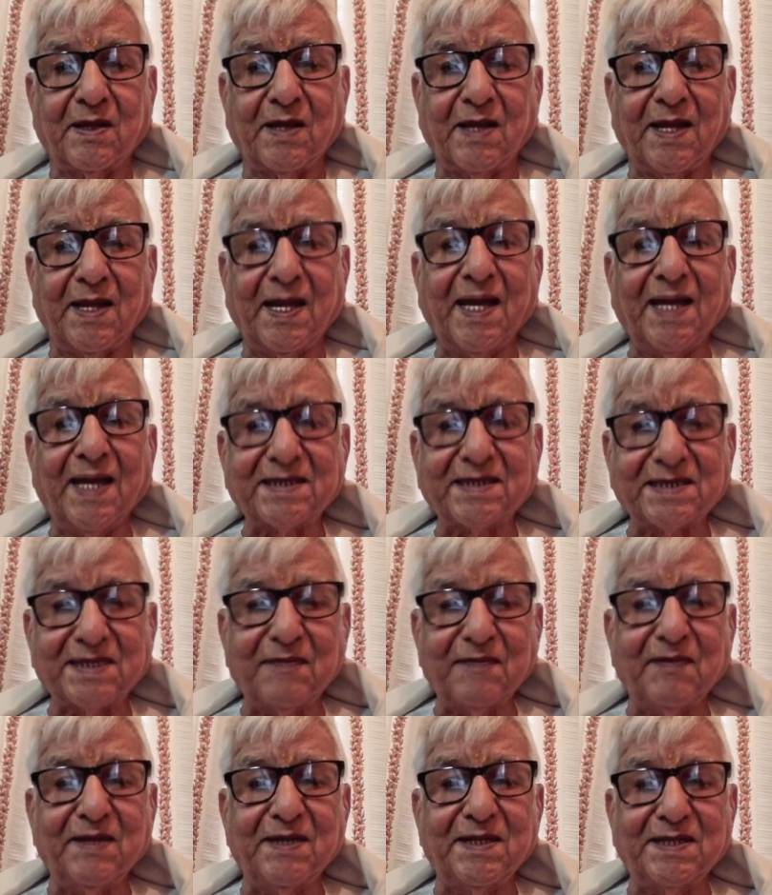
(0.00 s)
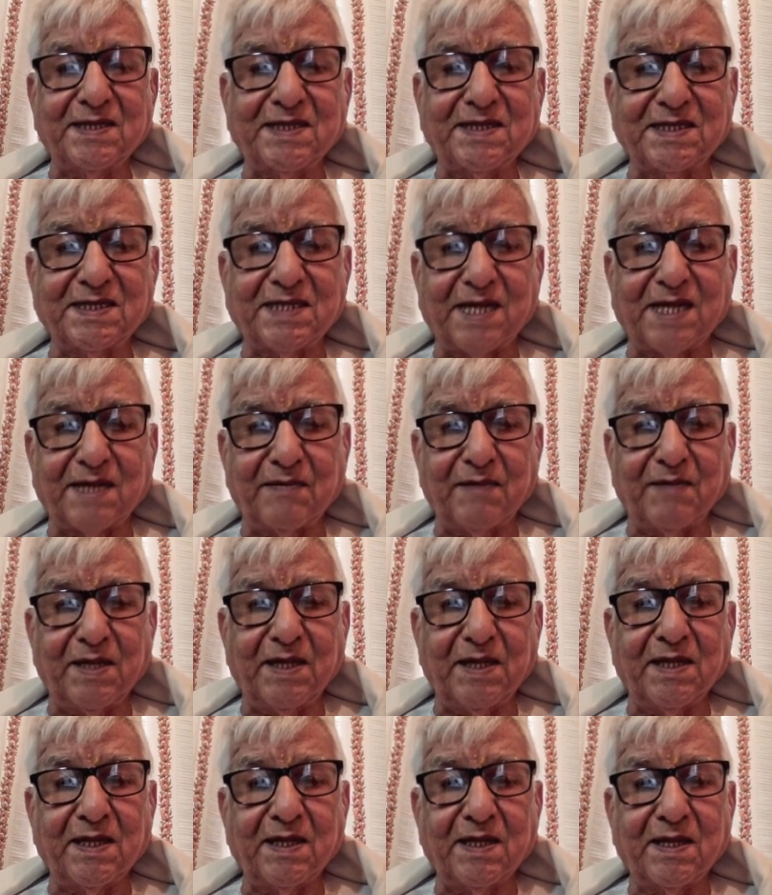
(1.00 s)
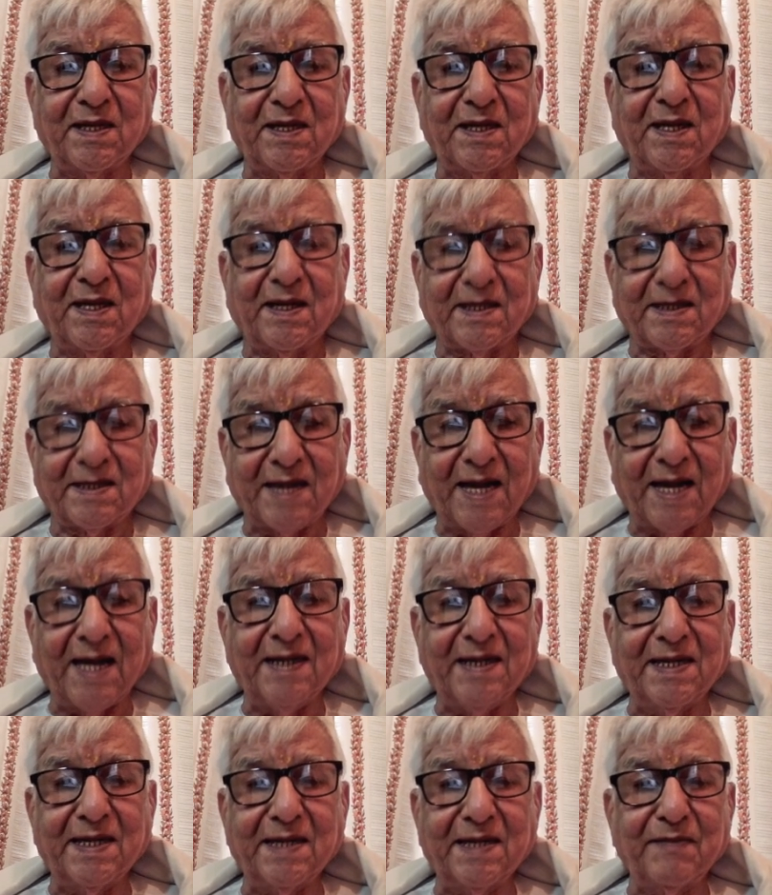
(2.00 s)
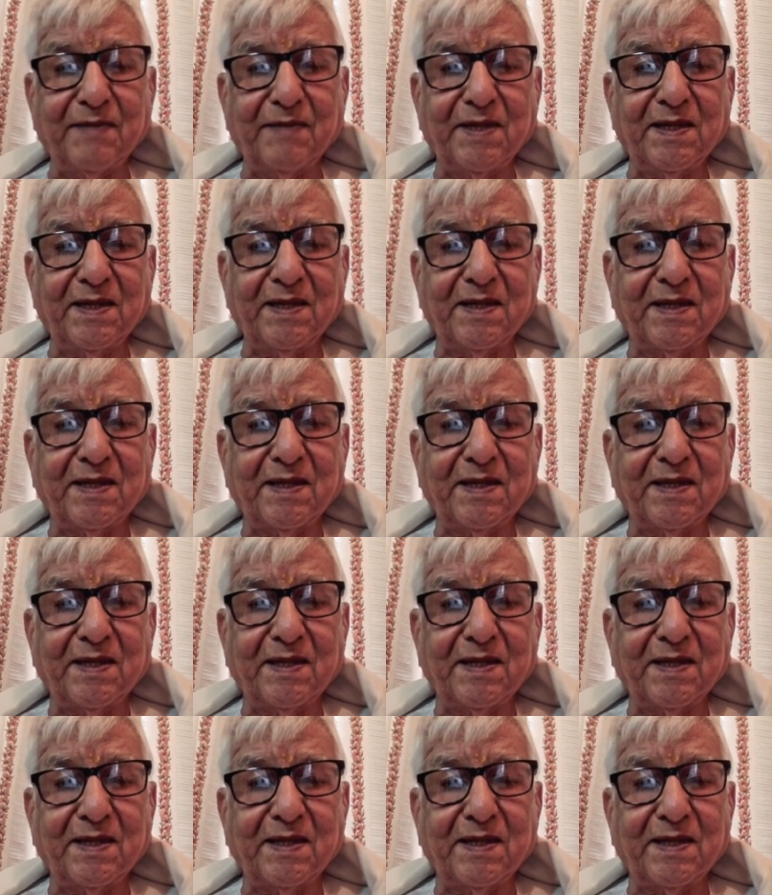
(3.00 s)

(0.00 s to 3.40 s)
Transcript: actively teaching me, guiding me,